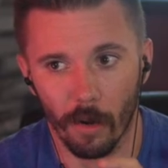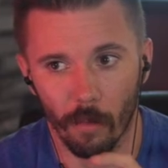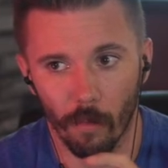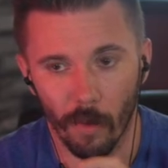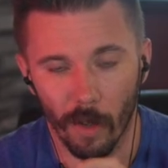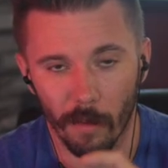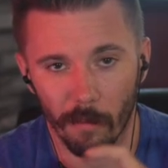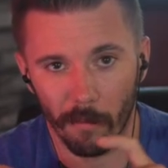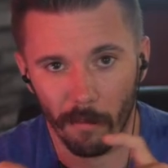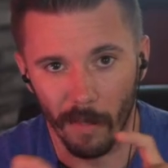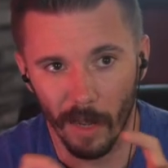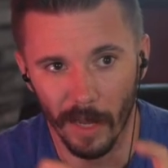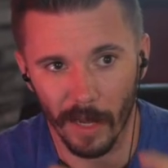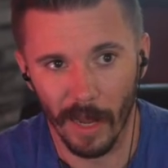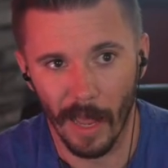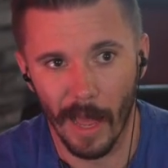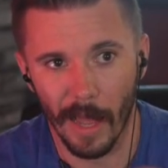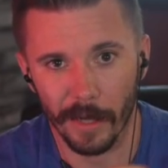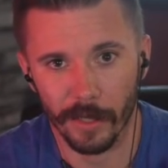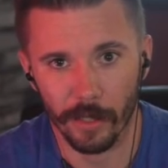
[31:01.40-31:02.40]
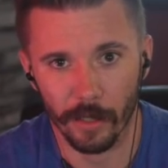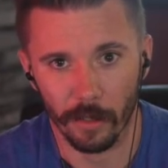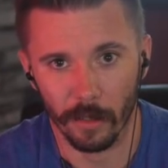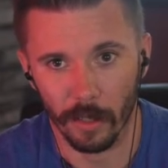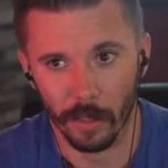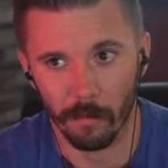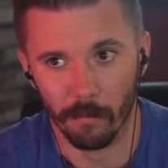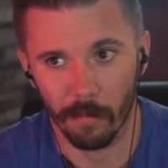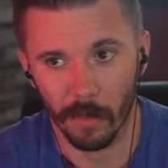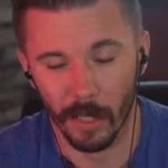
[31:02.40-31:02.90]
are what might
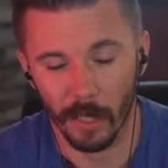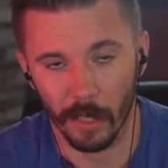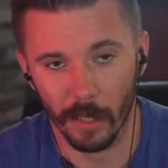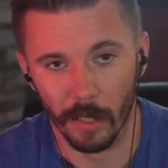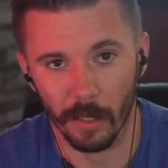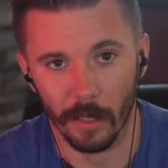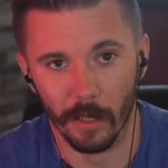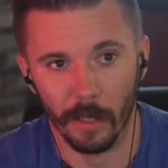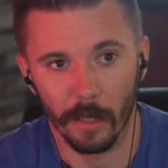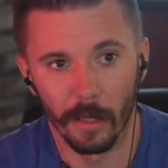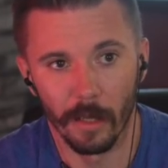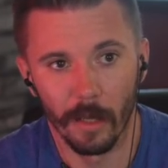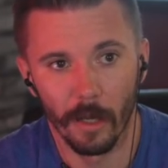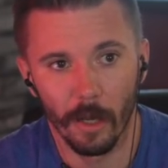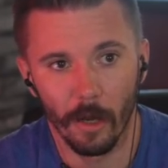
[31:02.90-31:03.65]
actually be